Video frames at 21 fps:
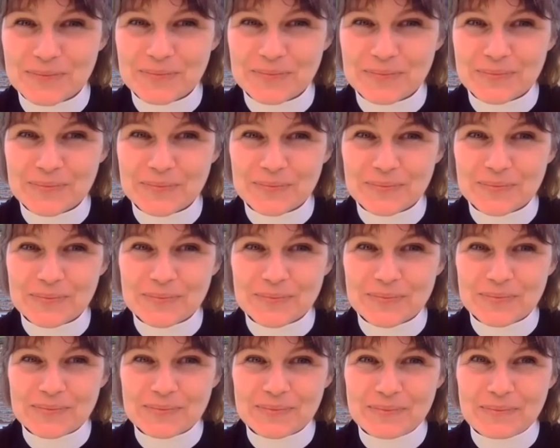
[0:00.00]

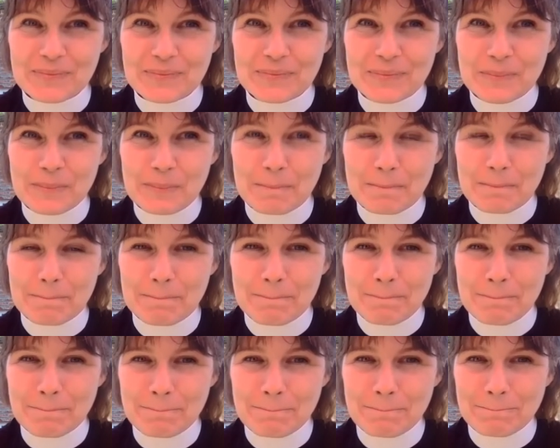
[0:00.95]

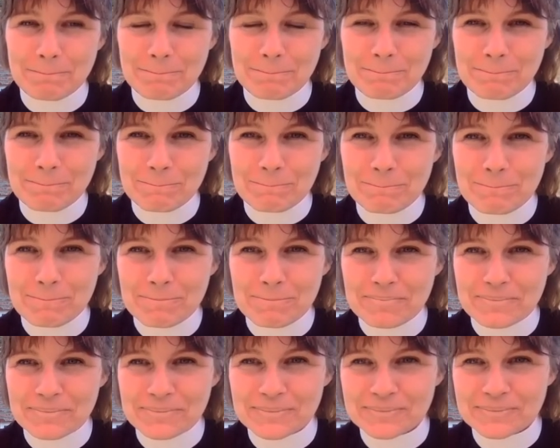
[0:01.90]

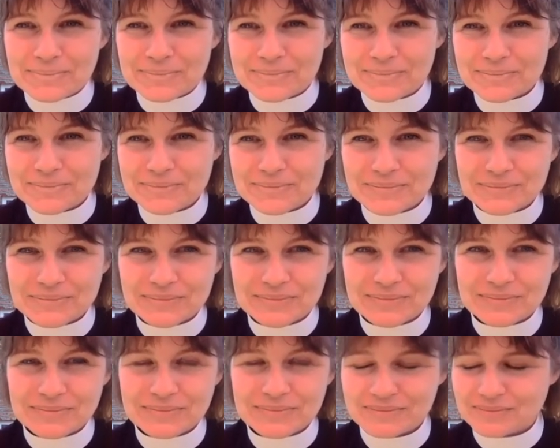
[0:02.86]

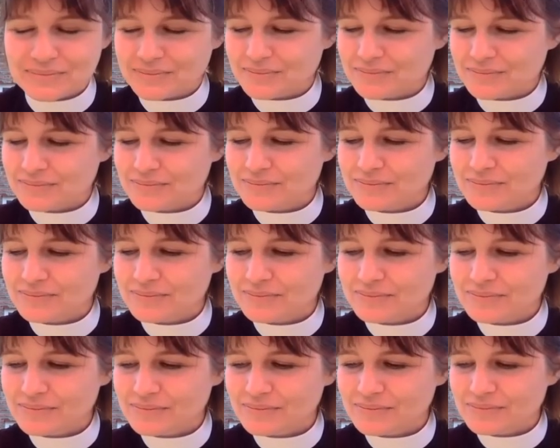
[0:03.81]

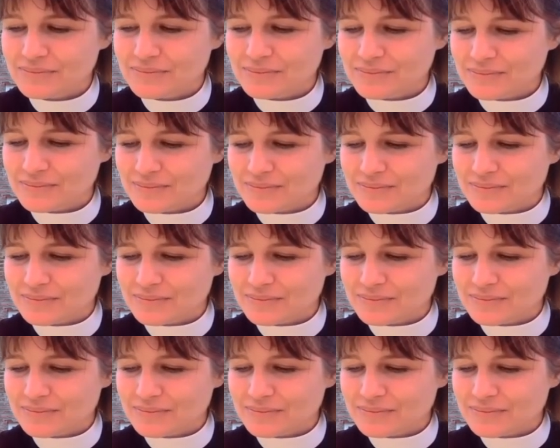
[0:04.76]
The person shown says nothing.